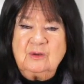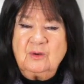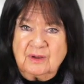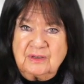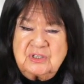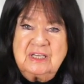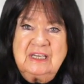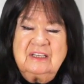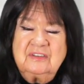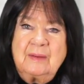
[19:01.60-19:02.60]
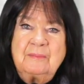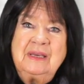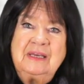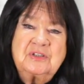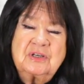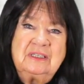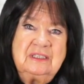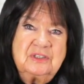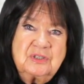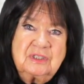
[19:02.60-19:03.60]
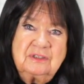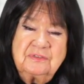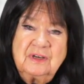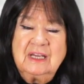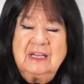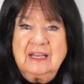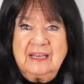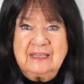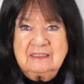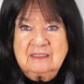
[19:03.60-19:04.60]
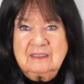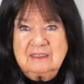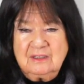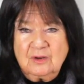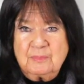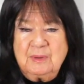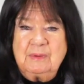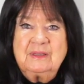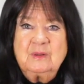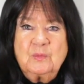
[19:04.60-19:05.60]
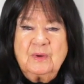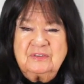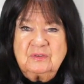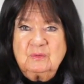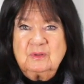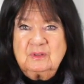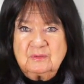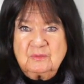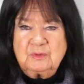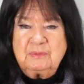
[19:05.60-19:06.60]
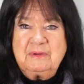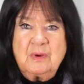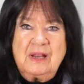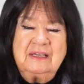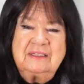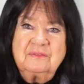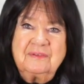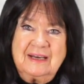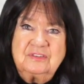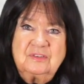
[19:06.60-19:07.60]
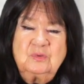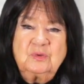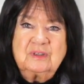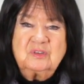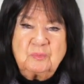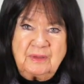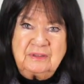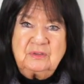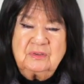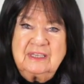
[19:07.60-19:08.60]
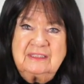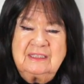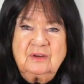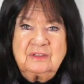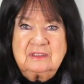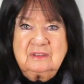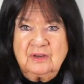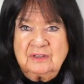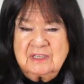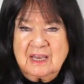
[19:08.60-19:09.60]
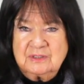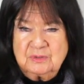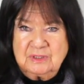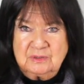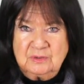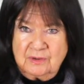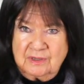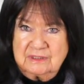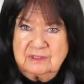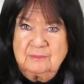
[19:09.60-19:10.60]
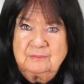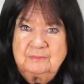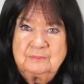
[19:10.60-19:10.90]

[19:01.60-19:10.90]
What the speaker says: relaunch some major initiative, and, you know, people in the West would be well advised to respond to that and not try to ignore it.